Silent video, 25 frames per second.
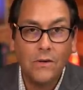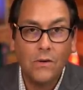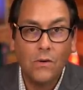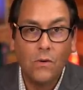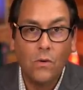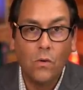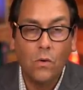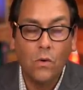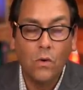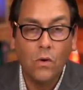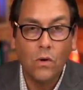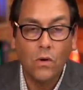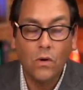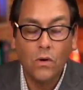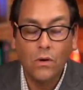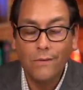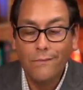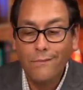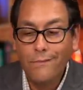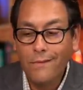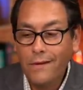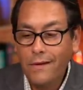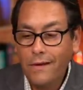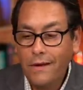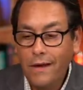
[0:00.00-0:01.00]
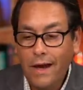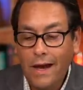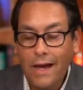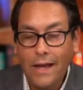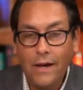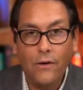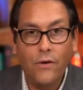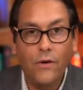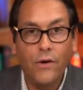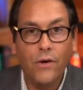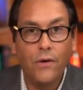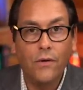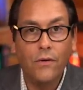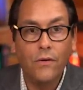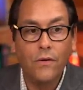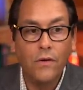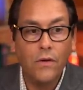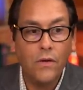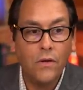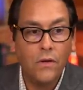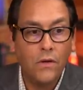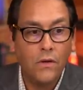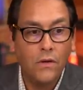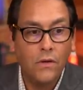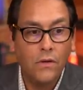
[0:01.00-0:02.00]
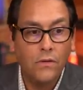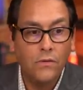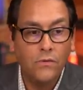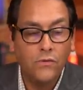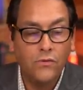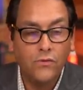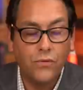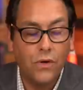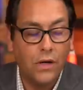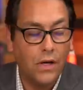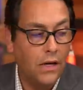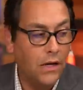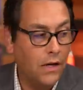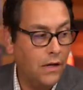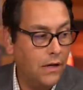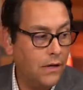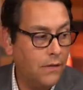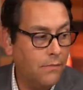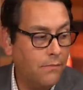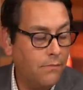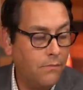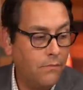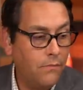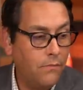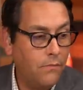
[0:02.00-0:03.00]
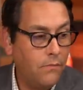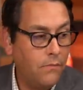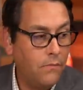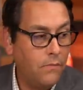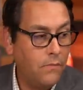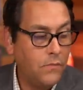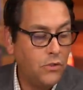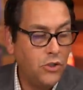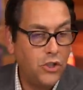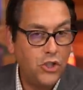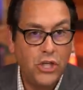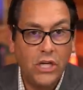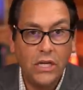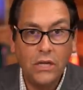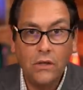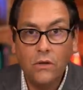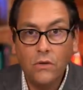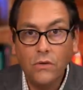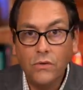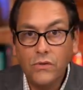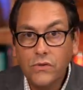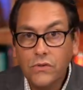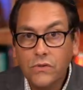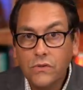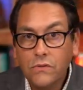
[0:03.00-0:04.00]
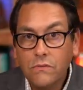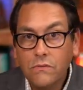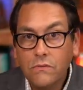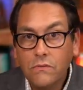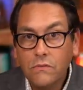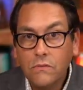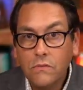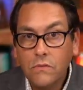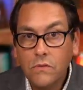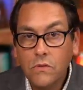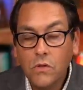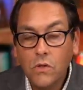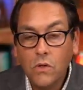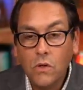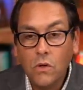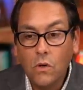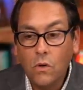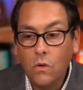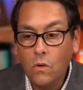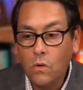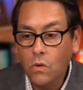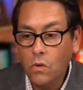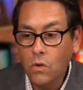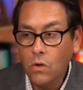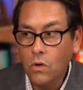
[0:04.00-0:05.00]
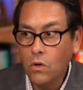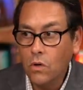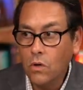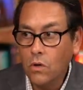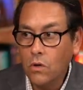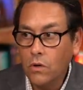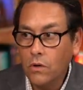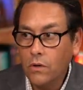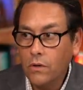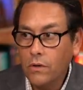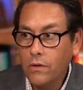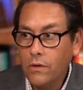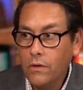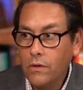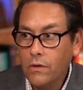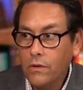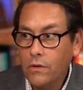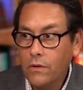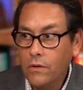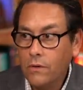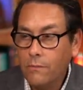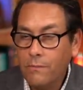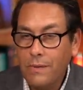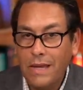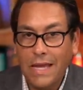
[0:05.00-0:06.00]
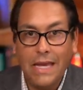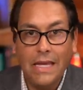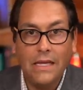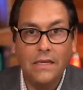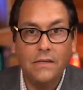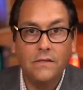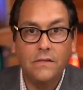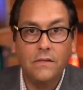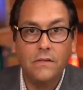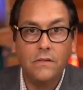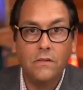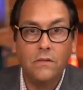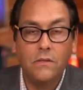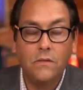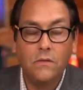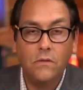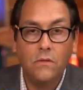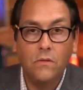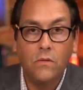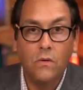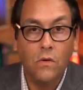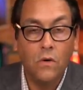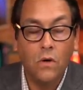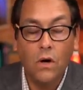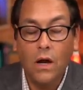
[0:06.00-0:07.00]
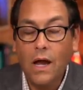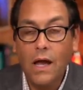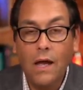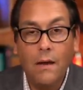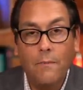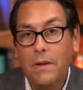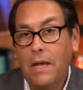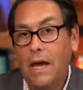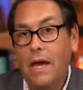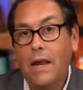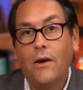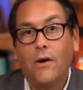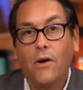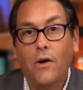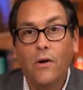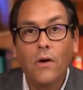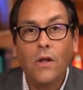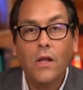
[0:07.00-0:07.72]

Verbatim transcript: or, I don't know, uh, shingles or paint or I, mean I don't know.